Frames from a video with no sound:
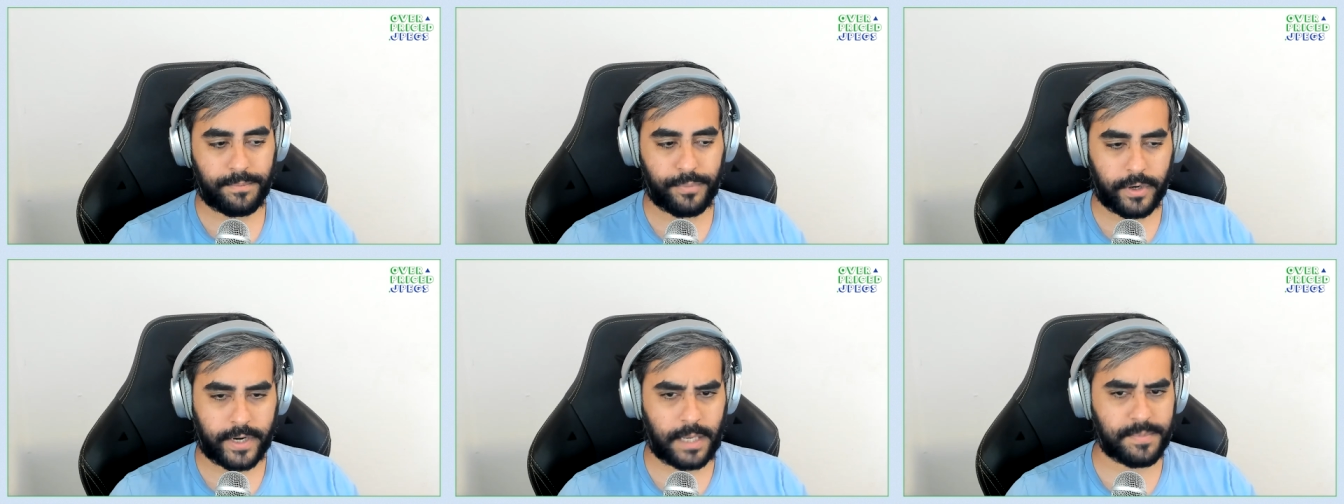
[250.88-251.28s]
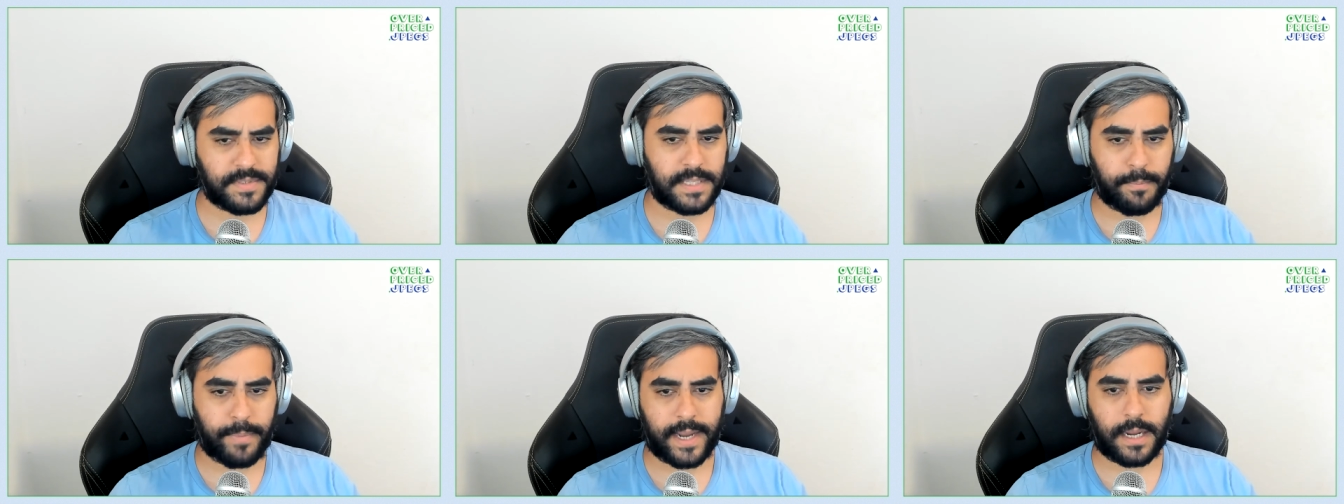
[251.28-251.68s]
Bored
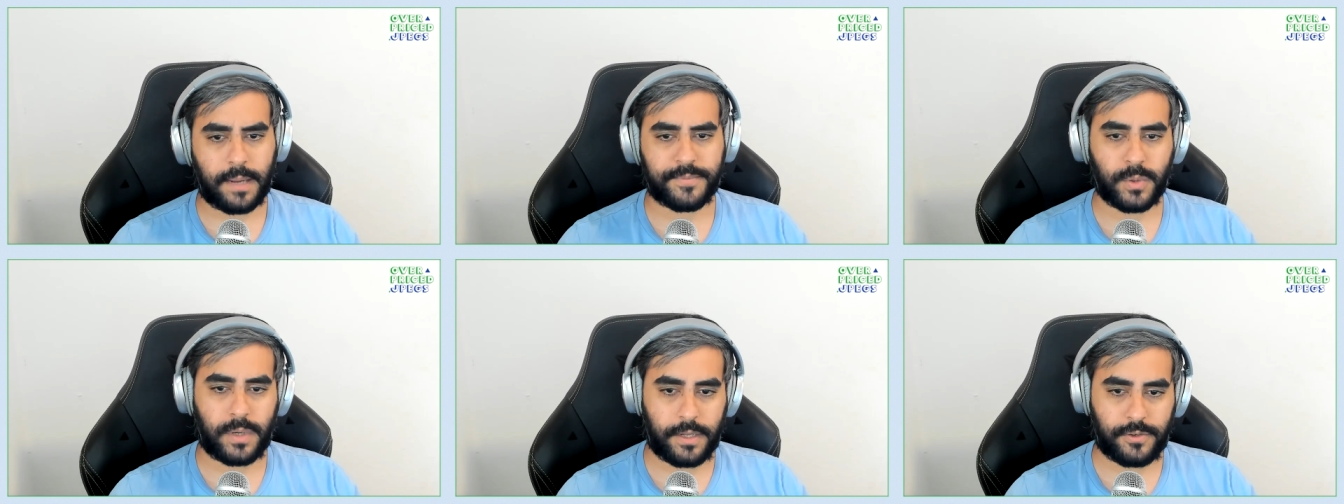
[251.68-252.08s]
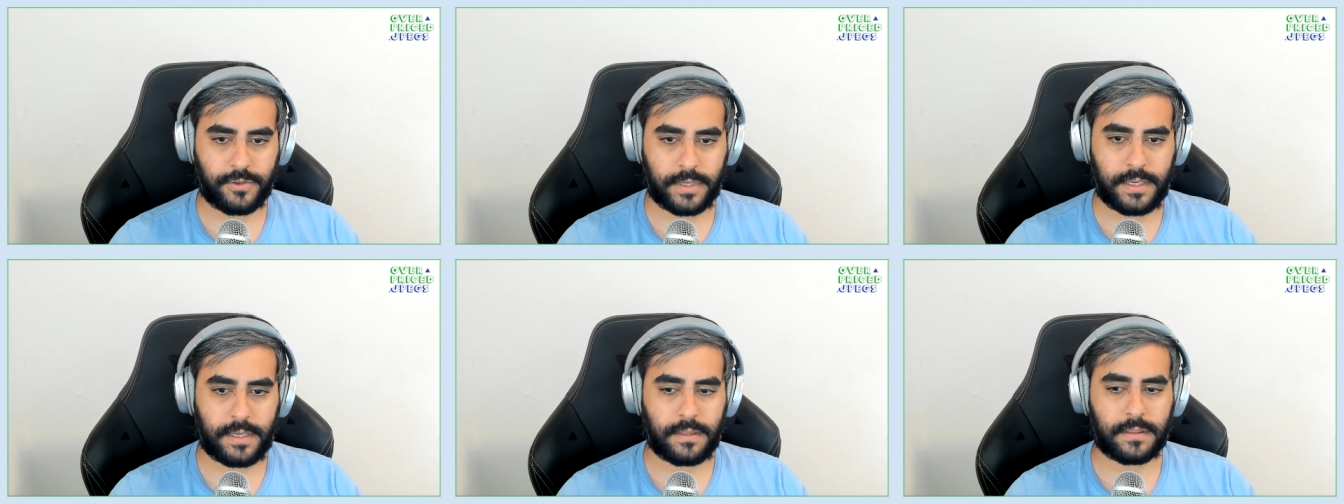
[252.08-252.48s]
Apes like back up to
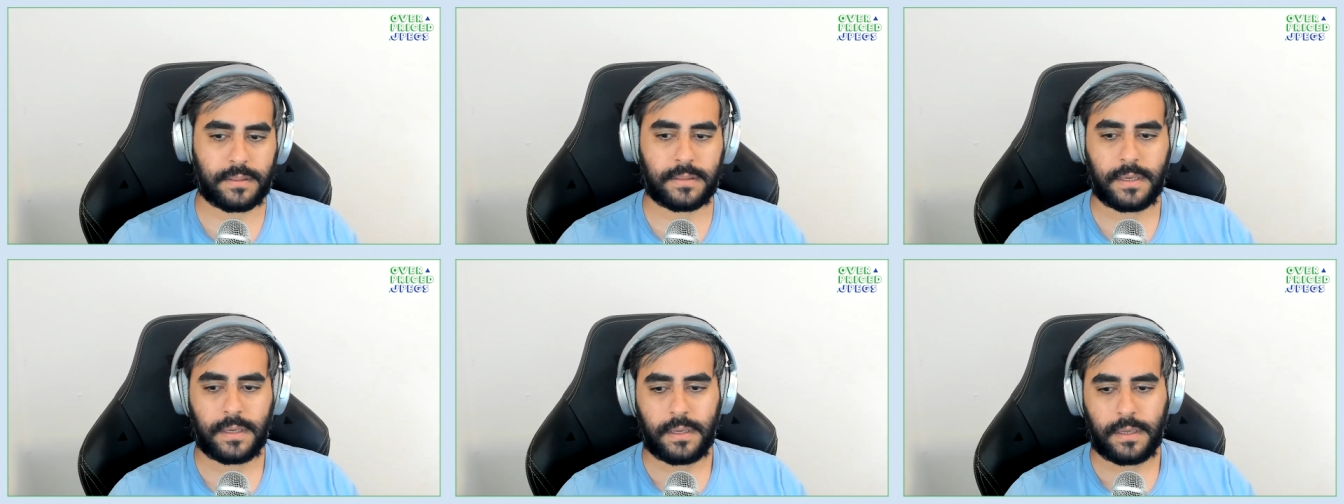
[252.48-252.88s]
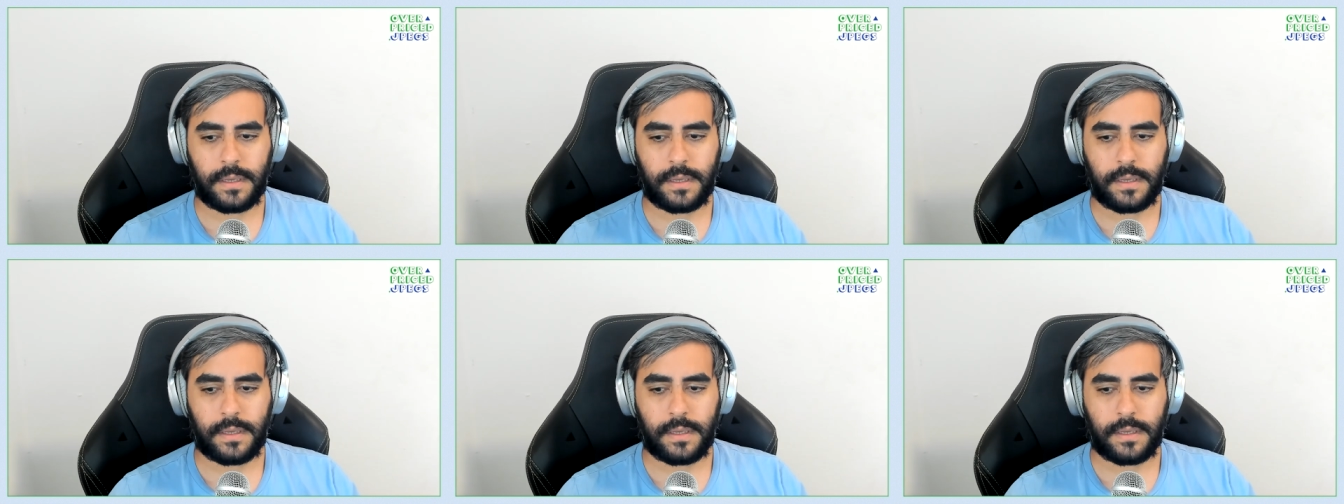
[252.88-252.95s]
100 ETH.